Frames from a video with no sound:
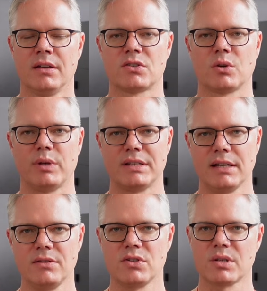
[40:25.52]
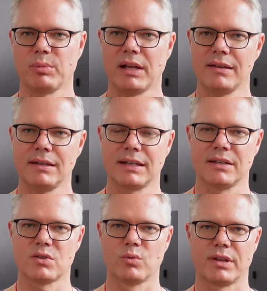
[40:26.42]
So we tend to supply the
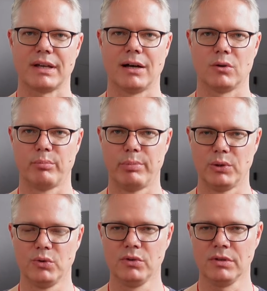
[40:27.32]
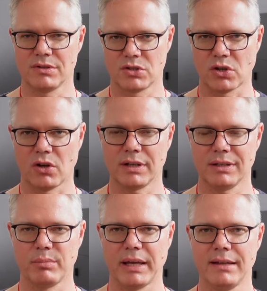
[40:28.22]
kits with our blue
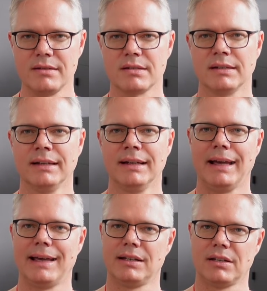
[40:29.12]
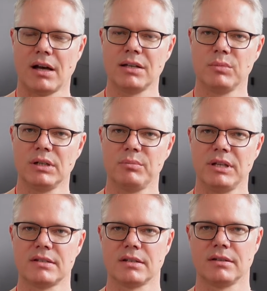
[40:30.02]
target bands and a
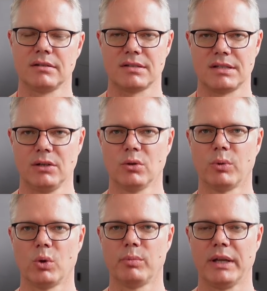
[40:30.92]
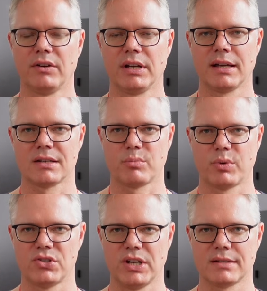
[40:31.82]
9mm steel ball bearing as a
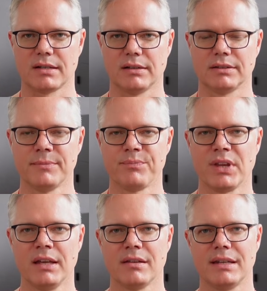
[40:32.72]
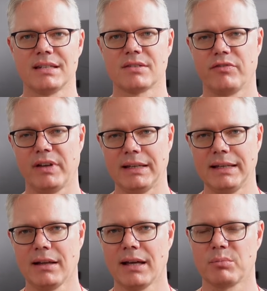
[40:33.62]
projectile. These fairly
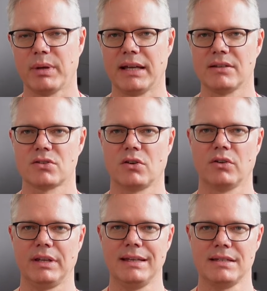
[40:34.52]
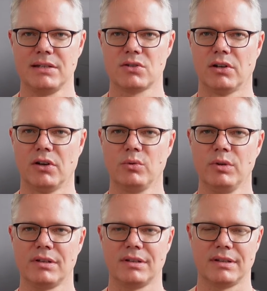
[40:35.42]
light bands are easy to learn
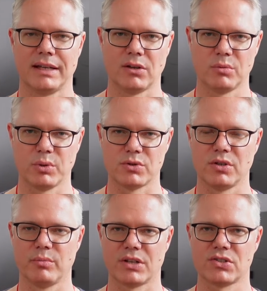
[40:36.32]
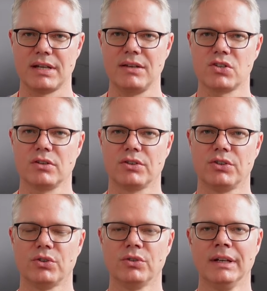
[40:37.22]
with, they don't put too much tension on
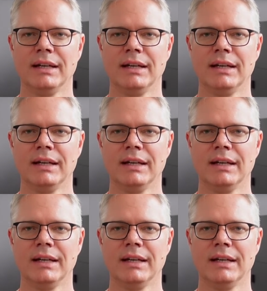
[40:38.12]
you,